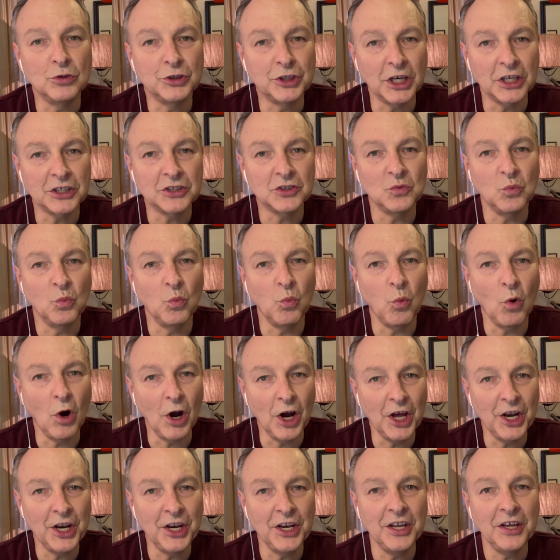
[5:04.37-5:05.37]
just
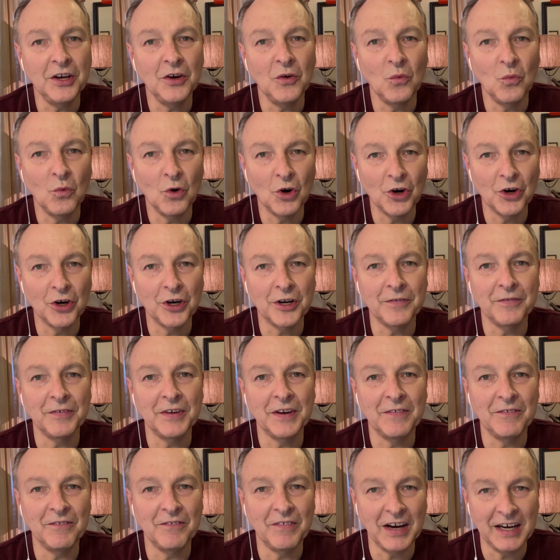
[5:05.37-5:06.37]
one word of
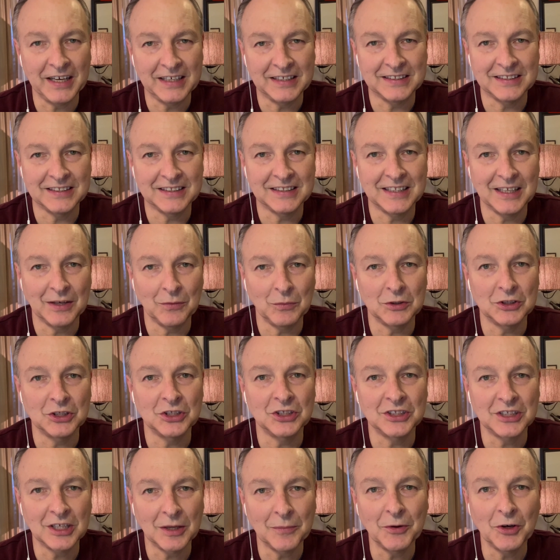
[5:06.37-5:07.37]
advice that would
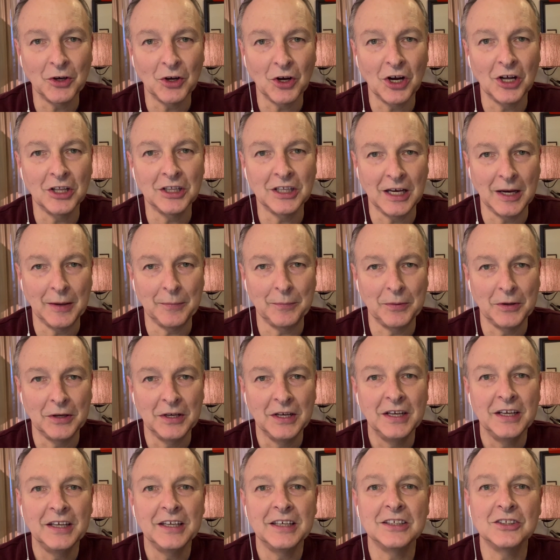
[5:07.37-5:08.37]
sum it all up,
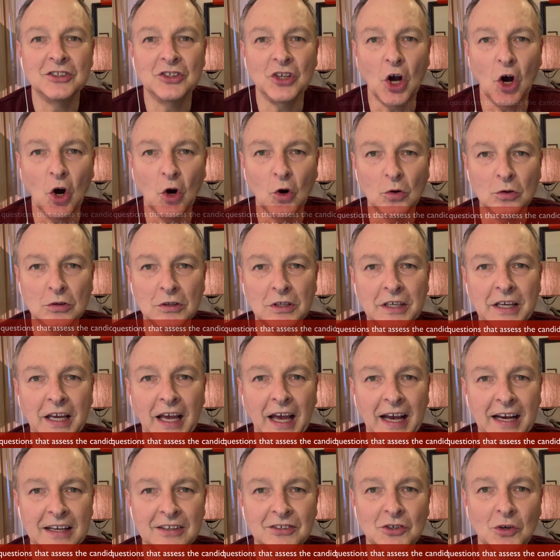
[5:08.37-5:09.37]
is only
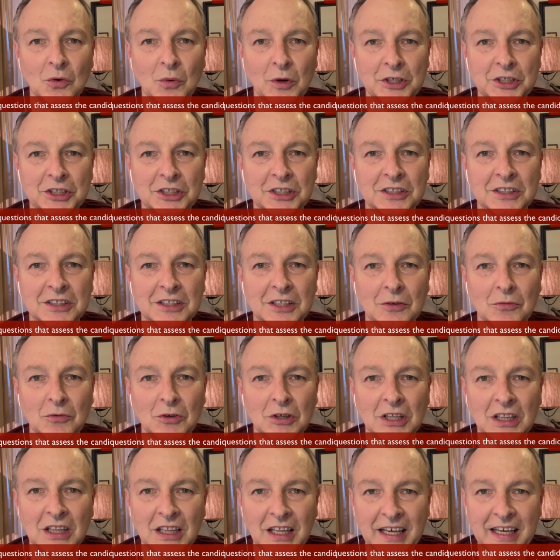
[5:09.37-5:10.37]
ask questions that
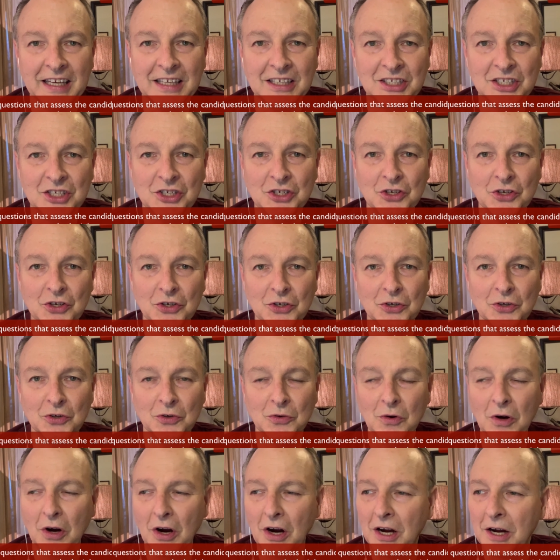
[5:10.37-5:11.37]
relate
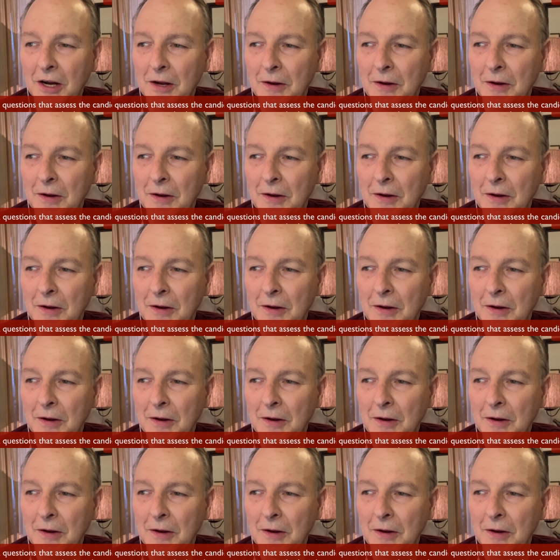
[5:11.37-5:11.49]
to